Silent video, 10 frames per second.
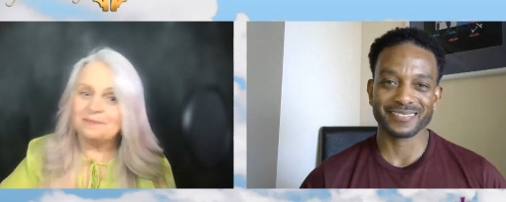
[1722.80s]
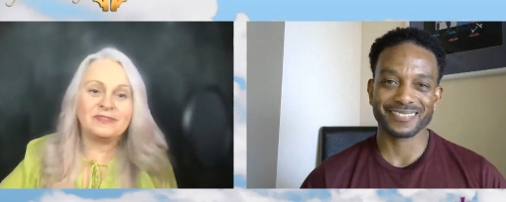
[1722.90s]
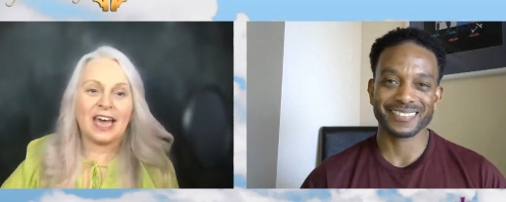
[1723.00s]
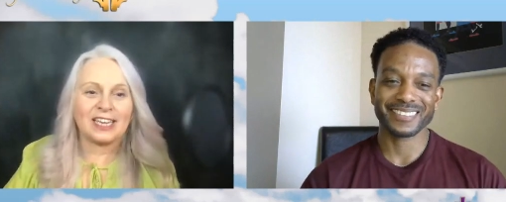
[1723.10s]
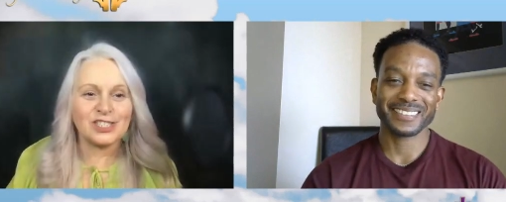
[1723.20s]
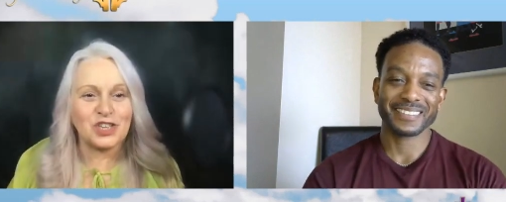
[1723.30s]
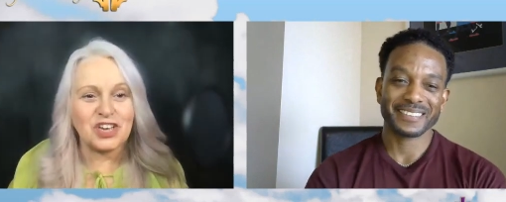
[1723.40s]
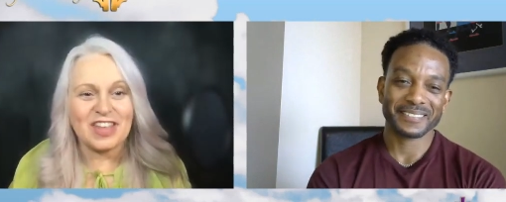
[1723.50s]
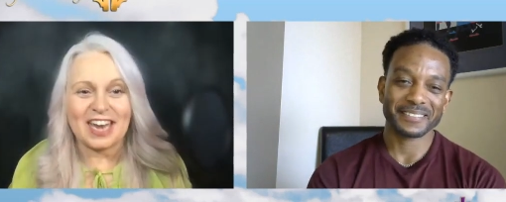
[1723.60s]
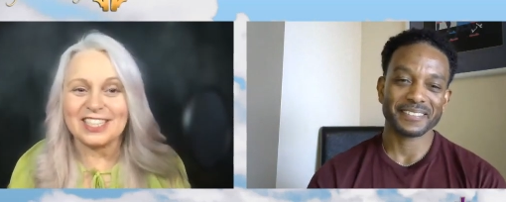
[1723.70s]
Speaker 1: that is
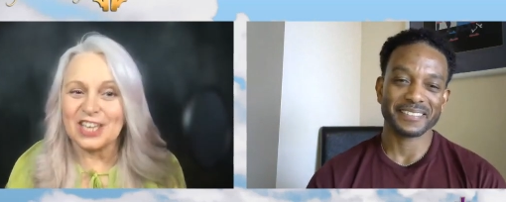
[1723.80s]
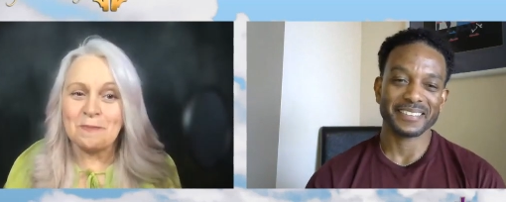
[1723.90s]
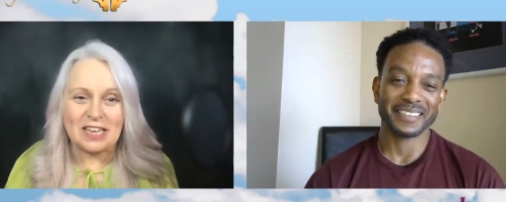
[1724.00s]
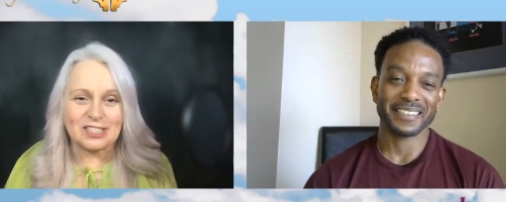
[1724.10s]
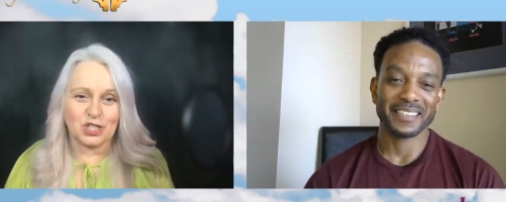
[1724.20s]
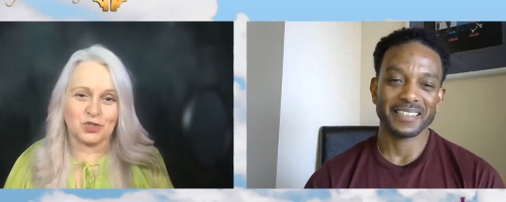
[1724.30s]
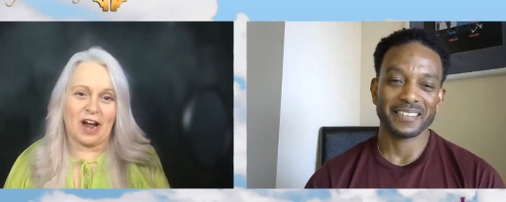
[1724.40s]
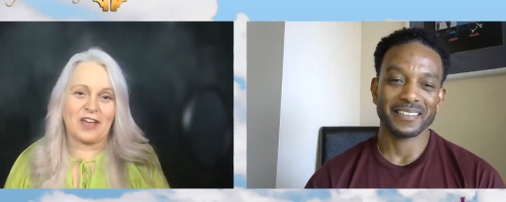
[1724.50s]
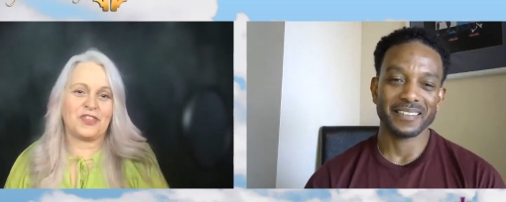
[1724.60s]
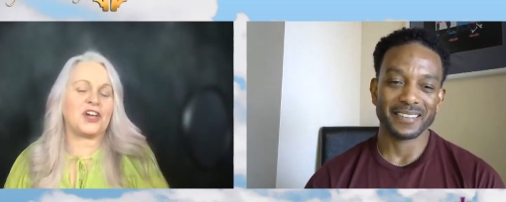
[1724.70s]
good that is a message
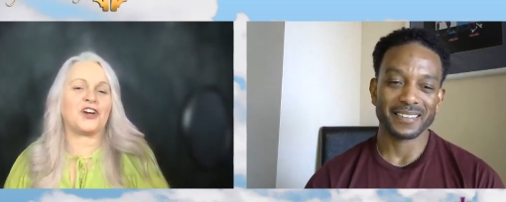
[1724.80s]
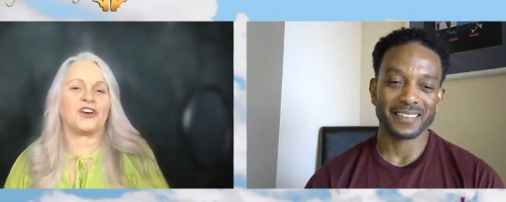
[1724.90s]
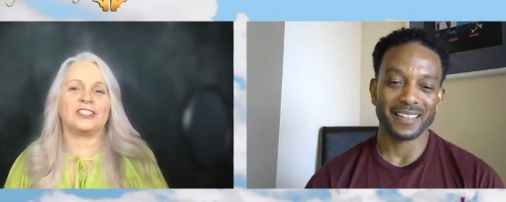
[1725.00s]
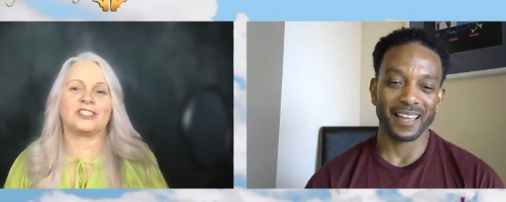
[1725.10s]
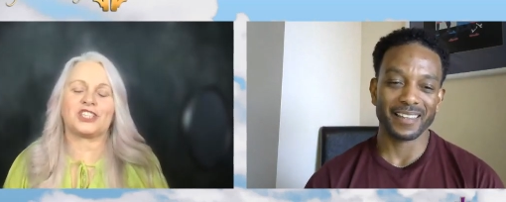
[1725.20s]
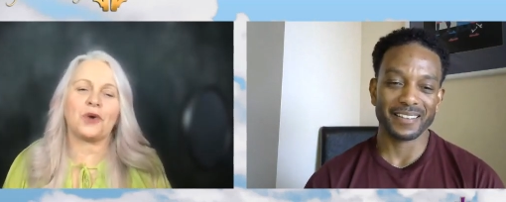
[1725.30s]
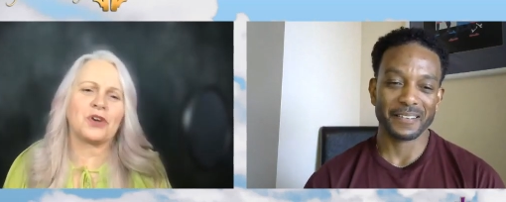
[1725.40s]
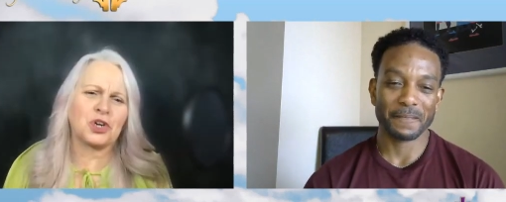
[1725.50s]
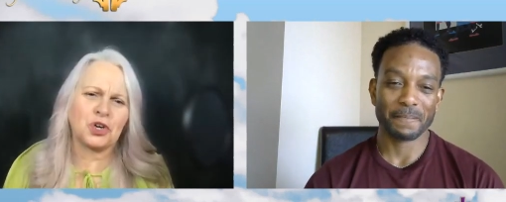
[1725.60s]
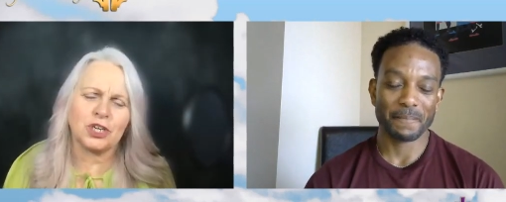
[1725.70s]
right there and so
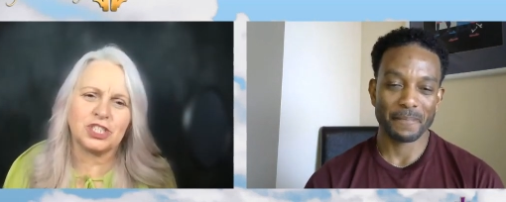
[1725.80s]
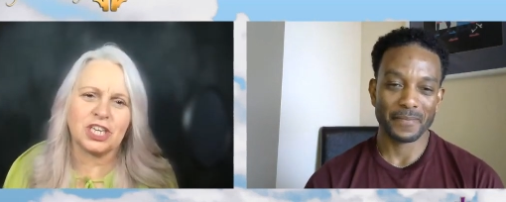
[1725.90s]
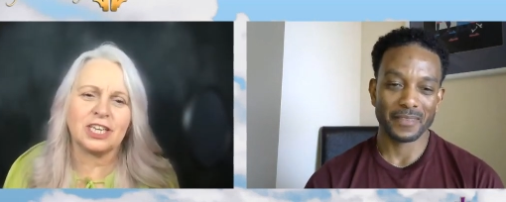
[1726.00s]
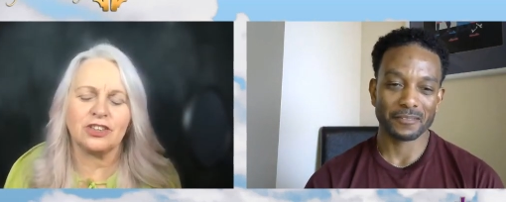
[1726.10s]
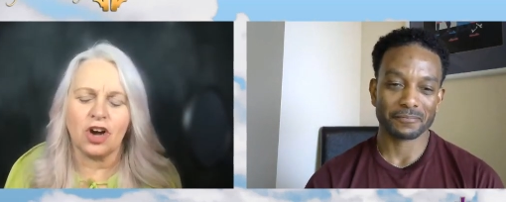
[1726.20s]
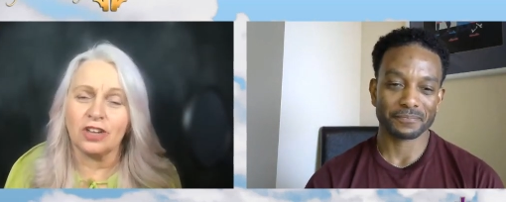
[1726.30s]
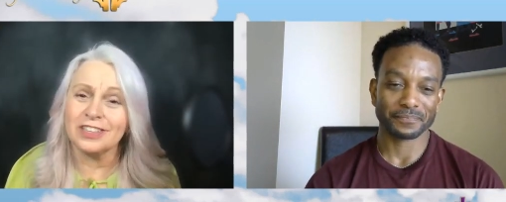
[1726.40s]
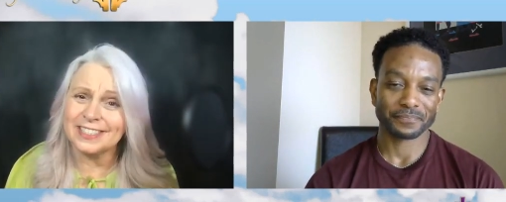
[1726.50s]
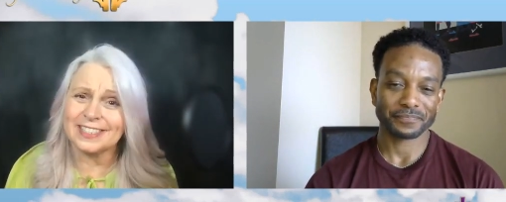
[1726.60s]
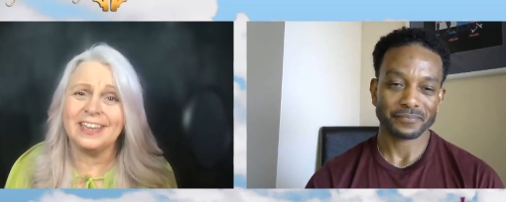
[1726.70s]
encouraging y'all
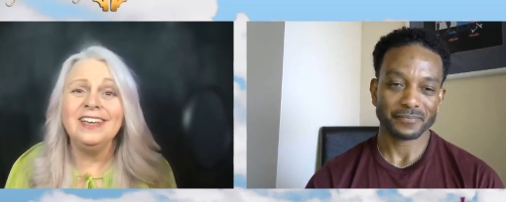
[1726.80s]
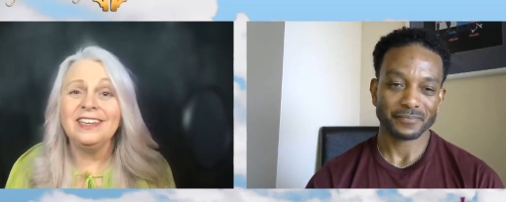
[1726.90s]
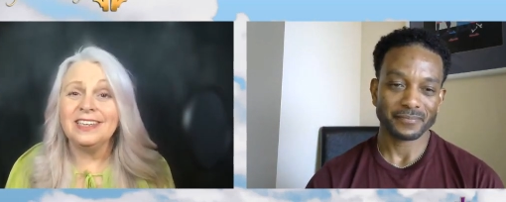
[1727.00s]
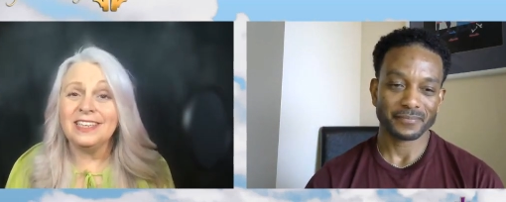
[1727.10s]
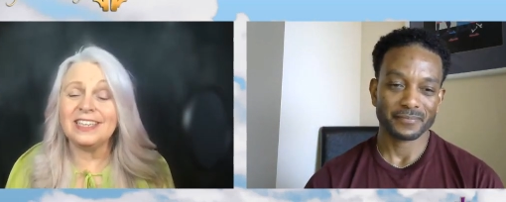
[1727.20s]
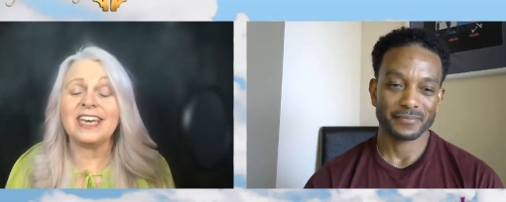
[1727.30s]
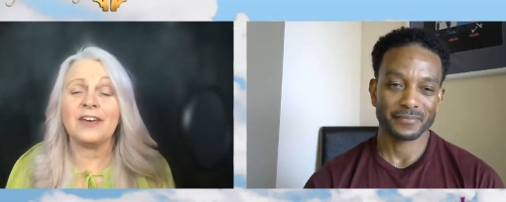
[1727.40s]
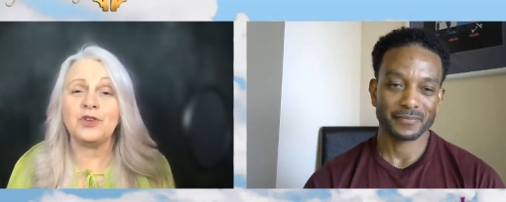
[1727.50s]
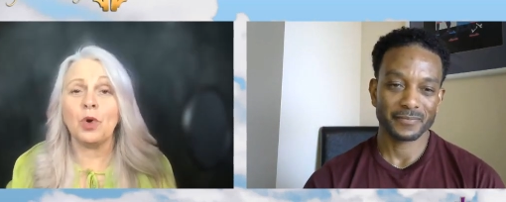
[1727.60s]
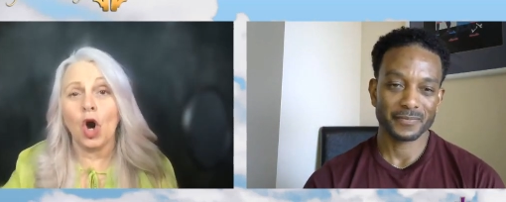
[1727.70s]
listen he
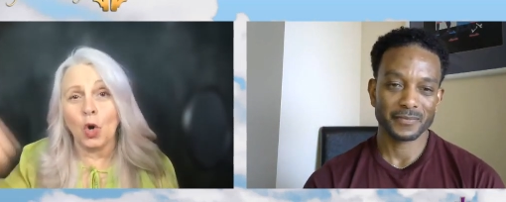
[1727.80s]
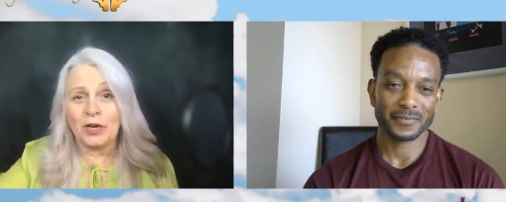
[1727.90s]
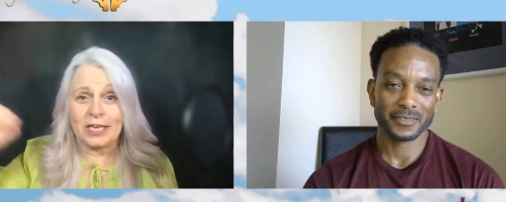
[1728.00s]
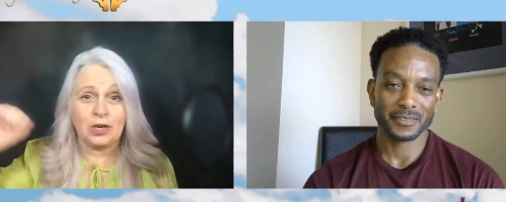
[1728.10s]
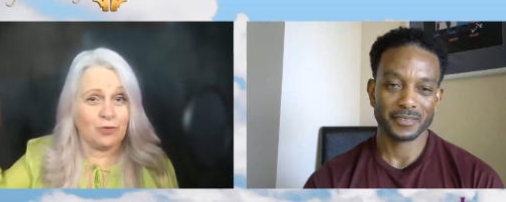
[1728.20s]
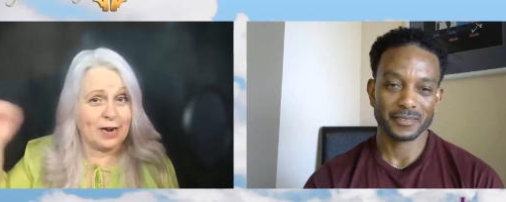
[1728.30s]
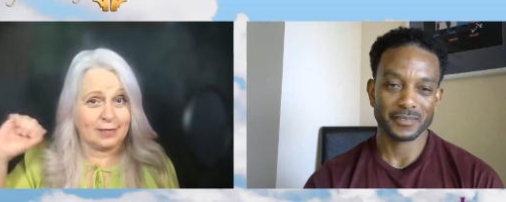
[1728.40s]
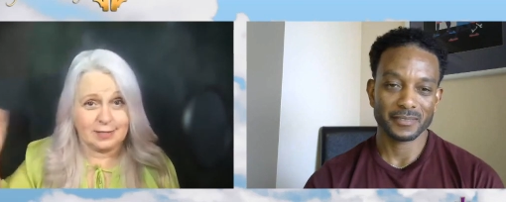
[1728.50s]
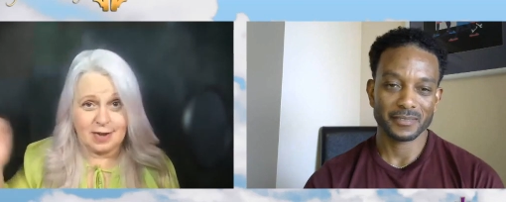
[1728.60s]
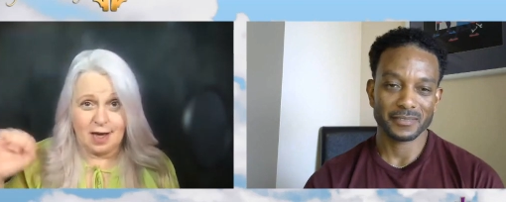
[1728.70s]
gave you a whole key ring
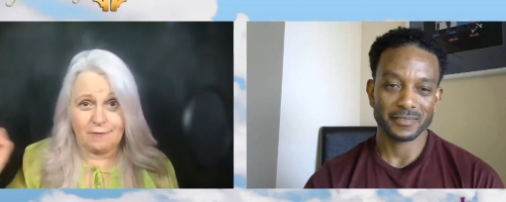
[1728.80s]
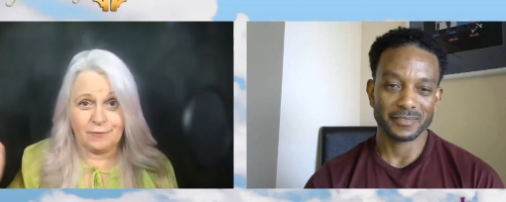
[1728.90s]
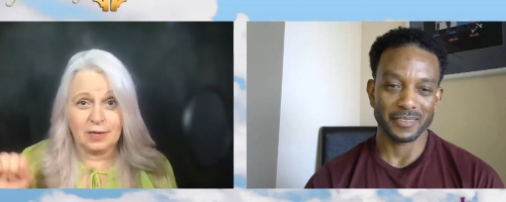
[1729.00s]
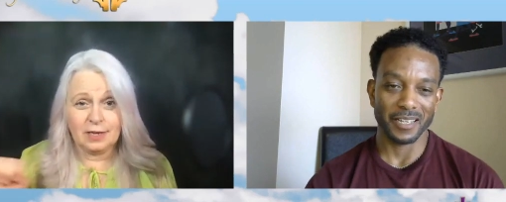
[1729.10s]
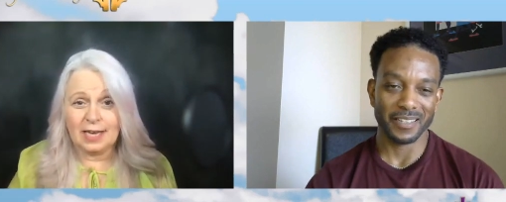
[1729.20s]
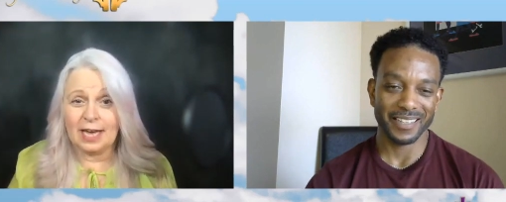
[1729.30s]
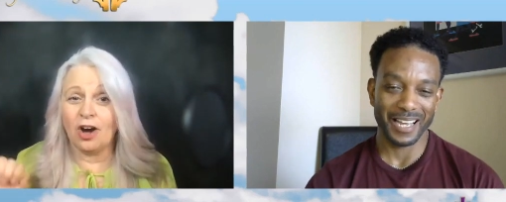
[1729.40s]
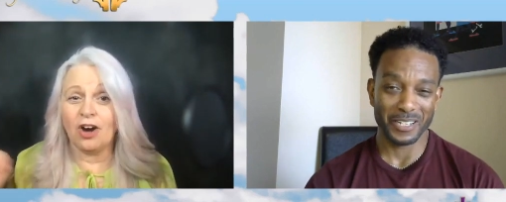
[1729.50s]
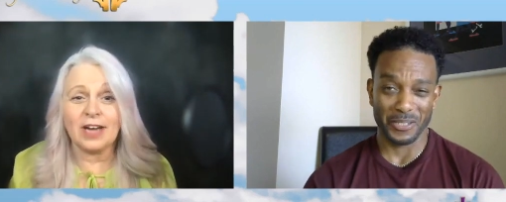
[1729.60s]
of stuff and all